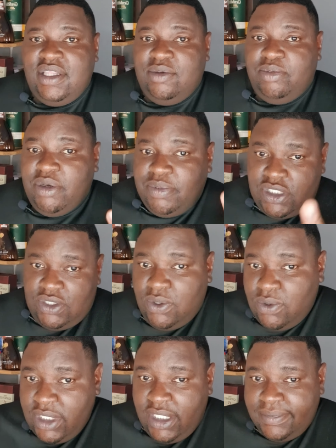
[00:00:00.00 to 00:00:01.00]
the property
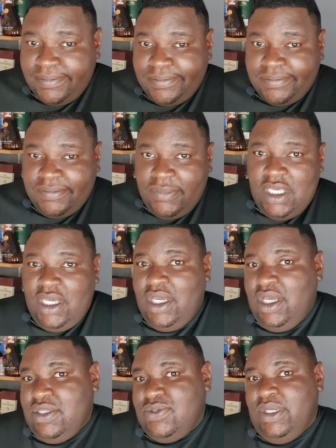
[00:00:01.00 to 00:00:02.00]
owner
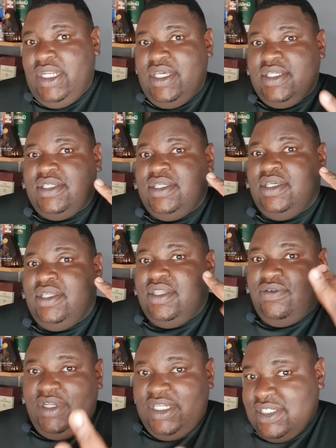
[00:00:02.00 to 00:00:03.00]
as well as
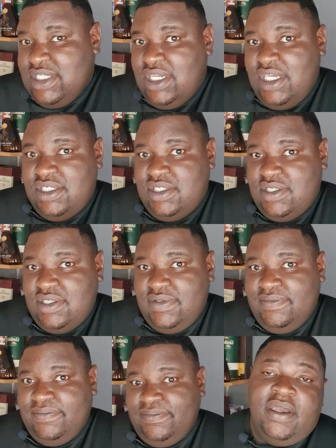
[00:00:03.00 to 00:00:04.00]
the real estate agent.
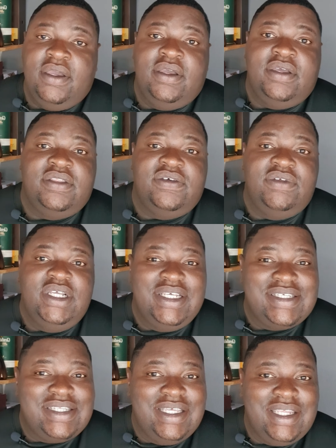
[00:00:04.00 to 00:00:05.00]
The real
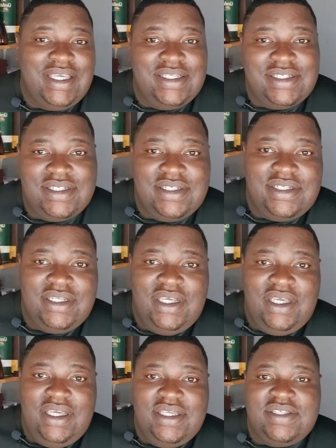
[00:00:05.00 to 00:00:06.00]
estate agent
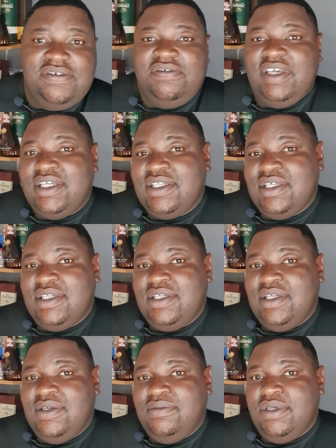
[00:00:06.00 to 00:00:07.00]
is affected
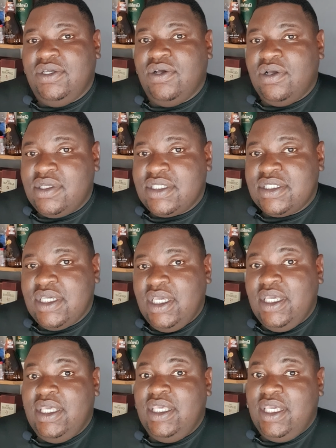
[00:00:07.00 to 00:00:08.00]
because
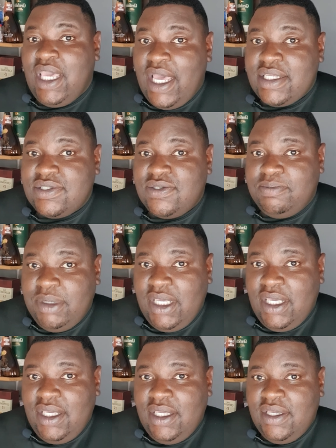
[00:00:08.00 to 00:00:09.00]
he has to
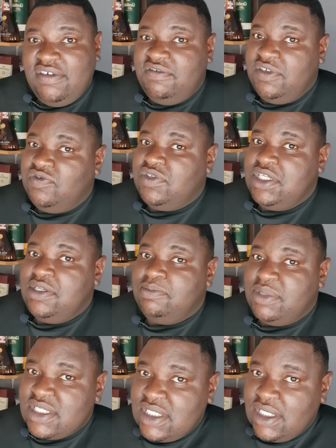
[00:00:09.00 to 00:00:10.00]
pay
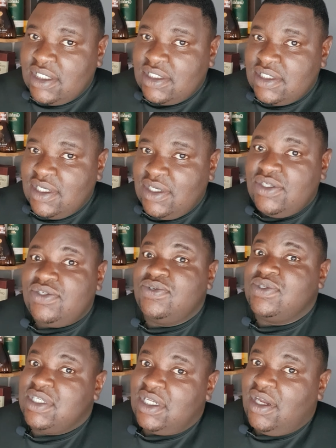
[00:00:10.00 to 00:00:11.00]
15% to
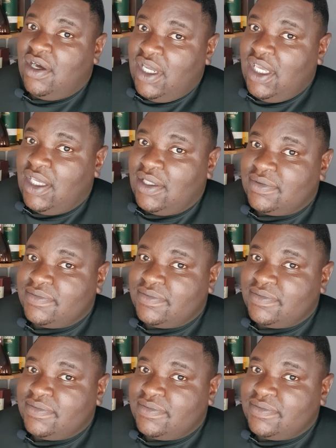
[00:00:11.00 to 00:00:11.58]
ZRA.